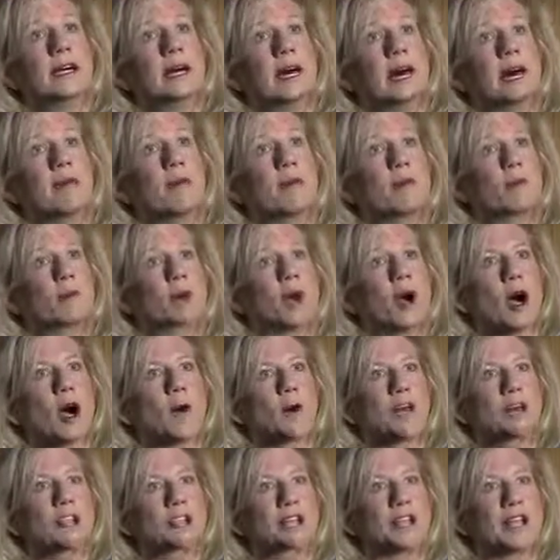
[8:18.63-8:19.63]
But we're
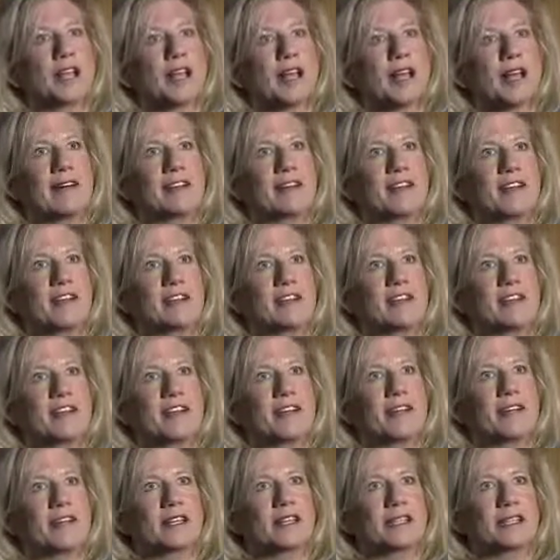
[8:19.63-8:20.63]
always going to have that
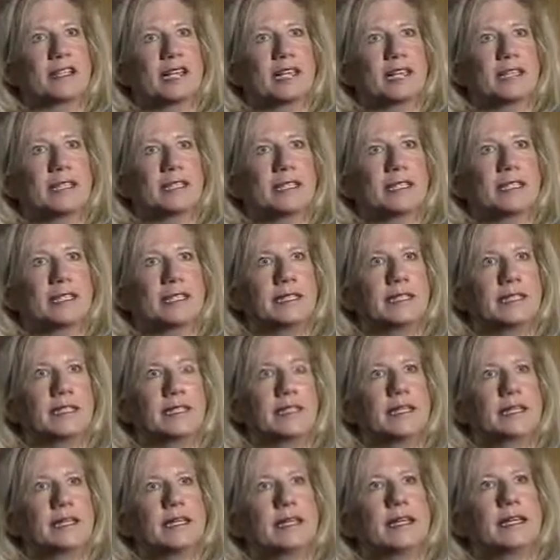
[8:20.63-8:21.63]
very
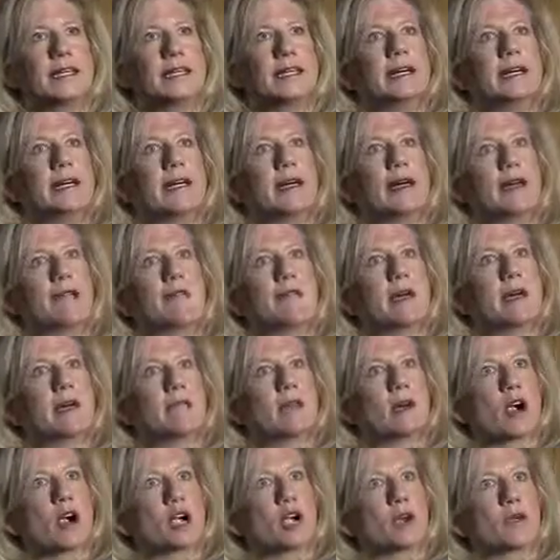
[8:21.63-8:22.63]
tightly met
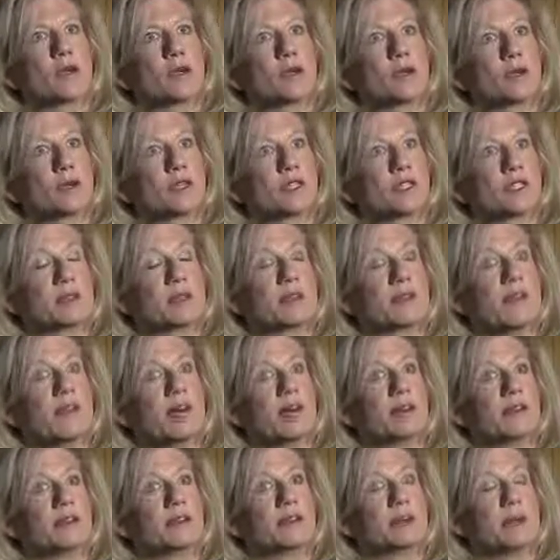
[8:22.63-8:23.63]
market between
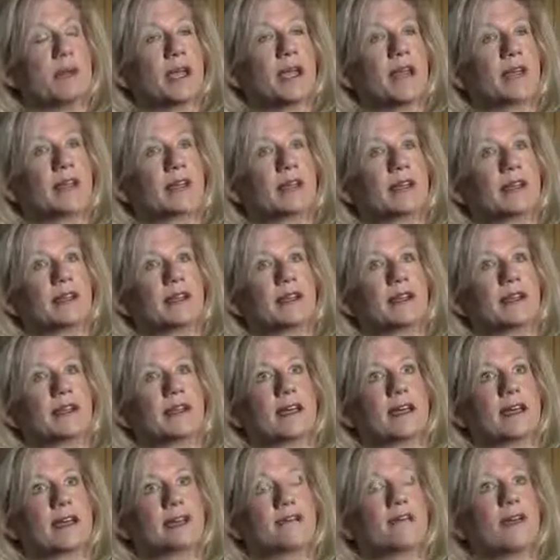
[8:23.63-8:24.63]
supply and demand.
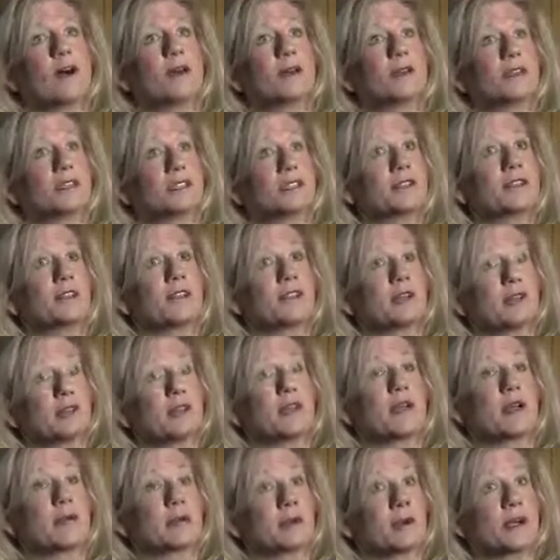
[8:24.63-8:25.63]
And the volatility
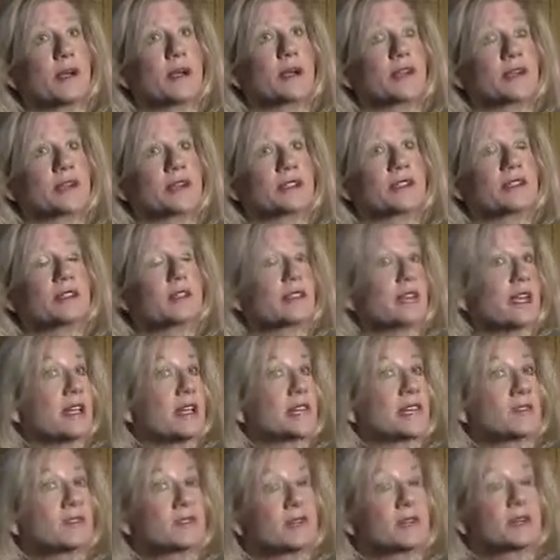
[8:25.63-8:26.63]
that that brings is
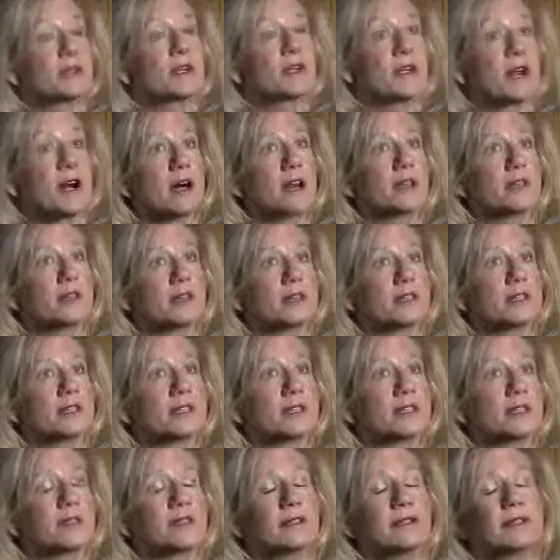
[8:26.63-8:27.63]
dangerous to
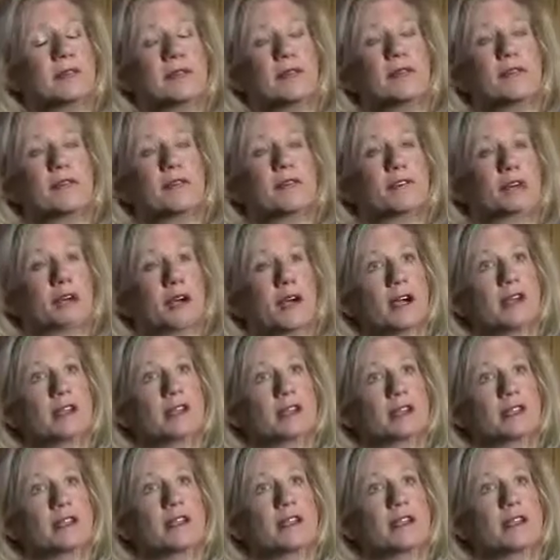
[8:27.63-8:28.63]
economies. And for
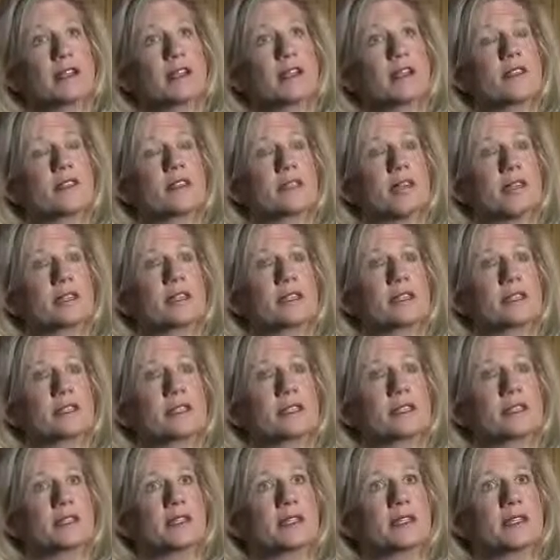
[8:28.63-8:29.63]
us in the United
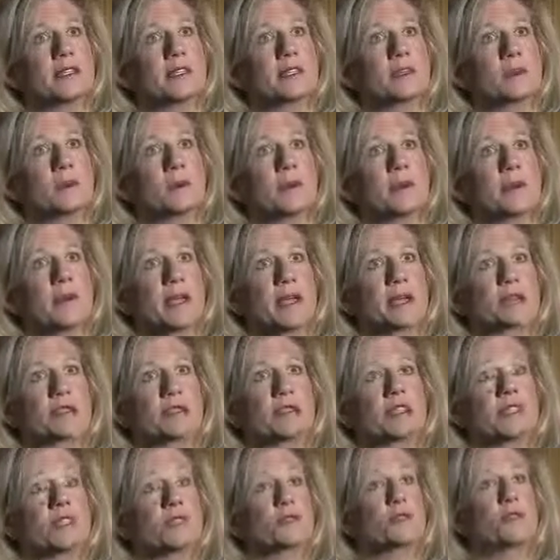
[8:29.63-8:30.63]
States, that's what makes
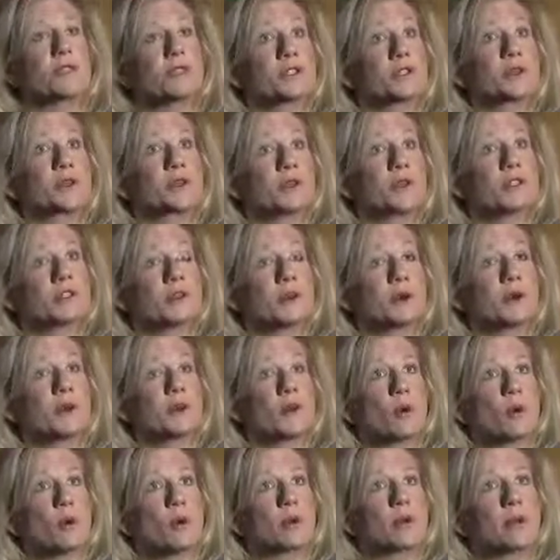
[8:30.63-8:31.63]
this resource so
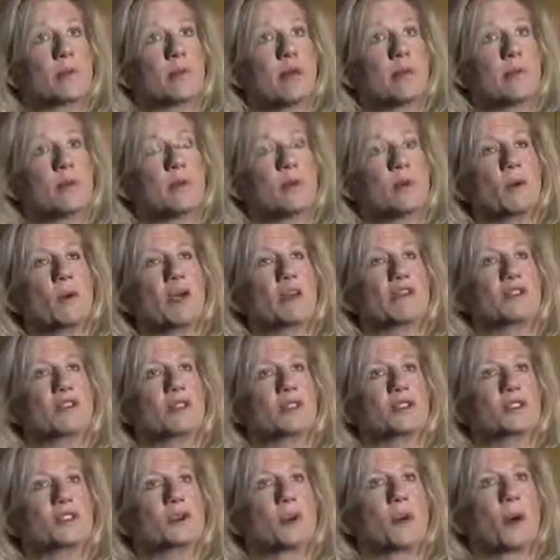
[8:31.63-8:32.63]
important. It might be a way for
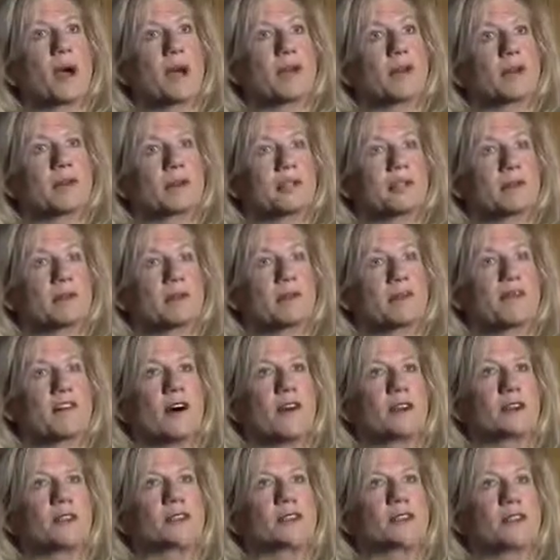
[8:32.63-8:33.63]
us to weather some of the
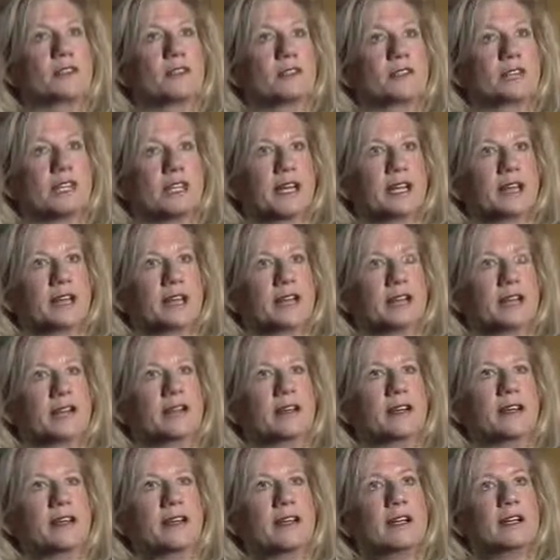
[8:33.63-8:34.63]
volatility out
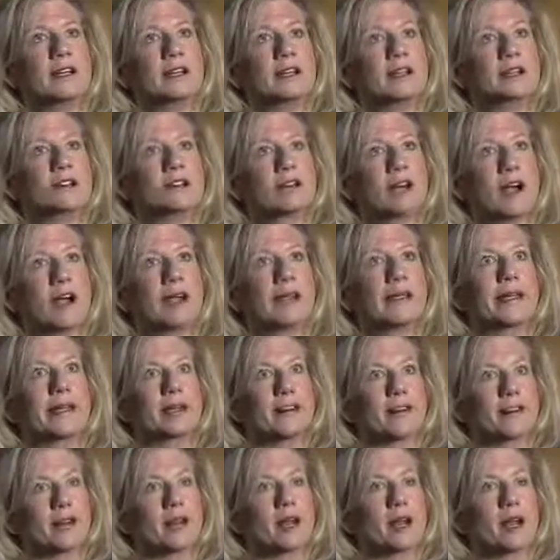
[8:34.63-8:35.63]
there to try and
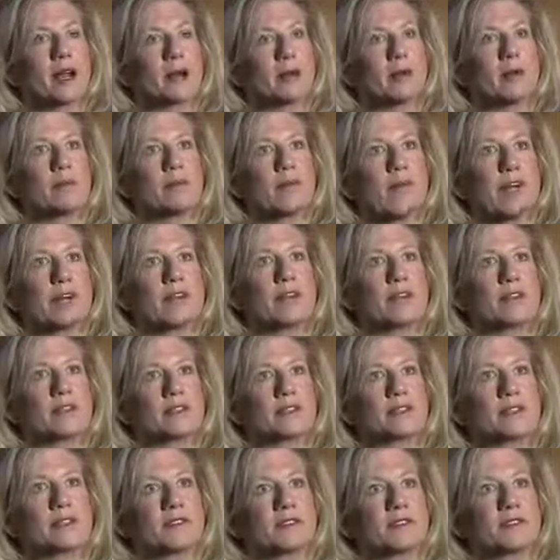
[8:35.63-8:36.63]
get our economy back on
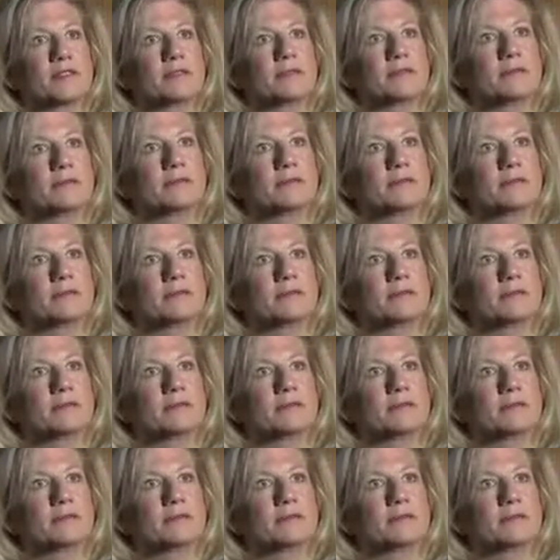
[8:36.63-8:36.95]
its feet.